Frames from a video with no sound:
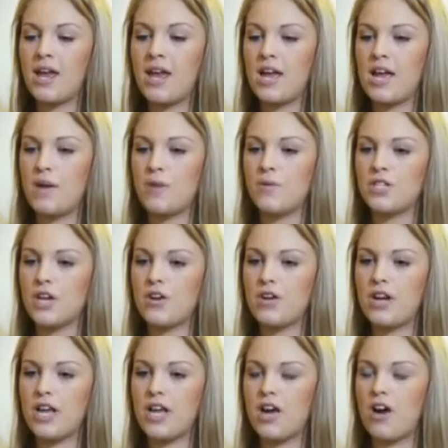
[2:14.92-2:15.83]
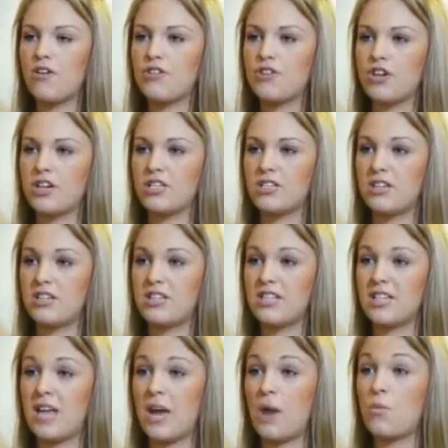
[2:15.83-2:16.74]
It was only after I started
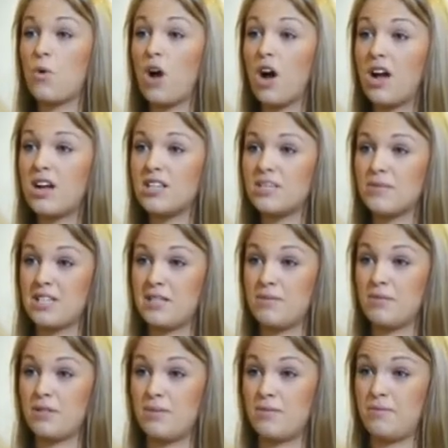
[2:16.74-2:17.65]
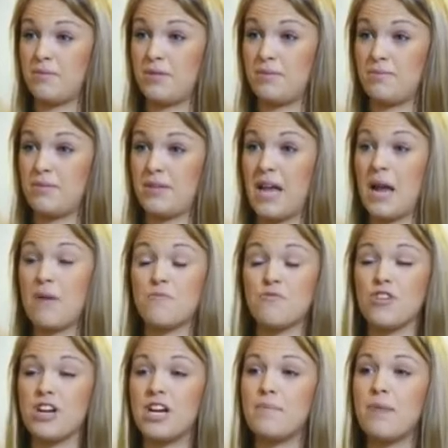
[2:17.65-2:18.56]
to get worse and my symptoms became
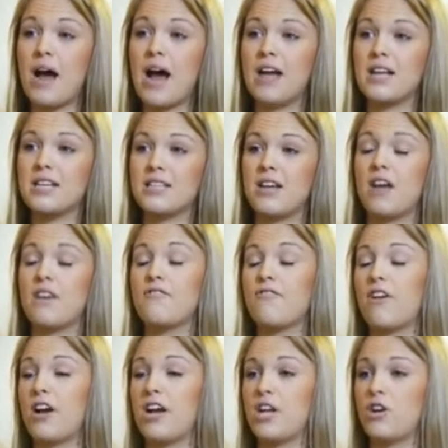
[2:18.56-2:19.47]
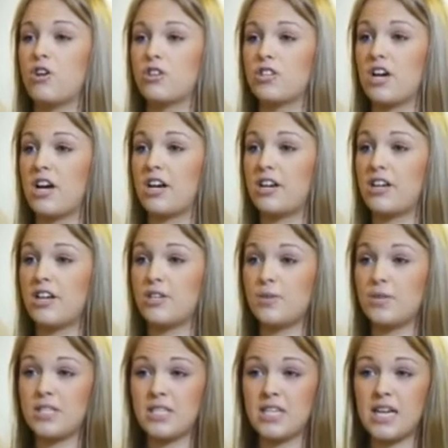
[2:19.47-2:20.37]
really bad that I finally got diagnosed with
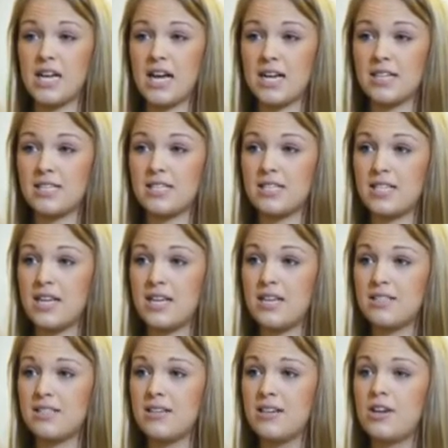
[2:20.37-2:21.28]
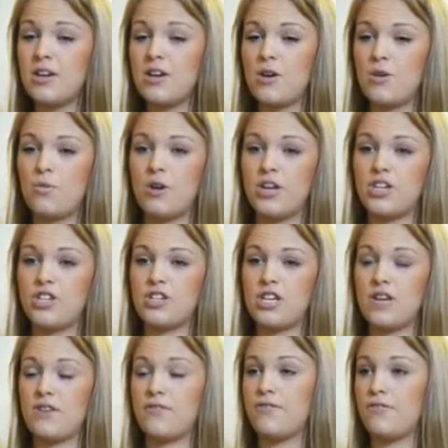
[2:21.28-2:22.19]
celiac disease, which, if
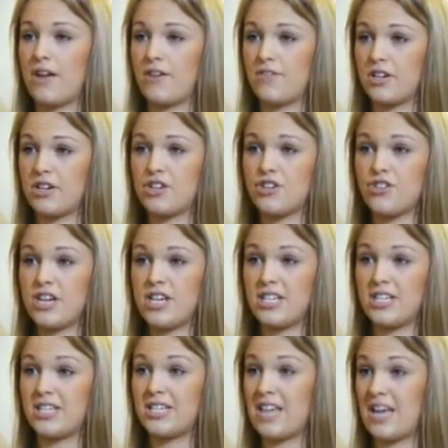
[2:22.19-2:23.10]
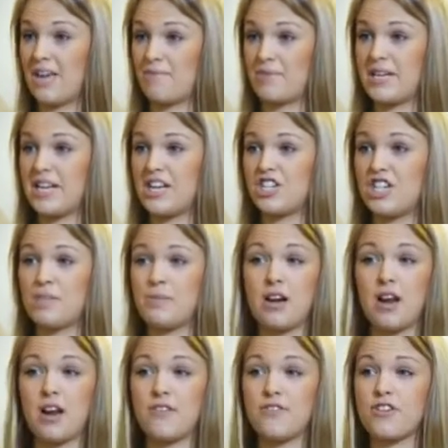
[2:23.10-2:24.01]
left untreated, can potentially be
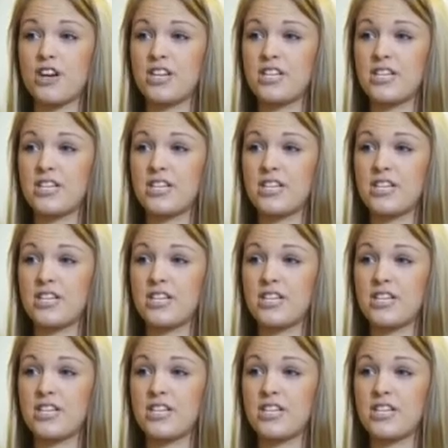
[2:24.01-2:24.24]
life-threatening.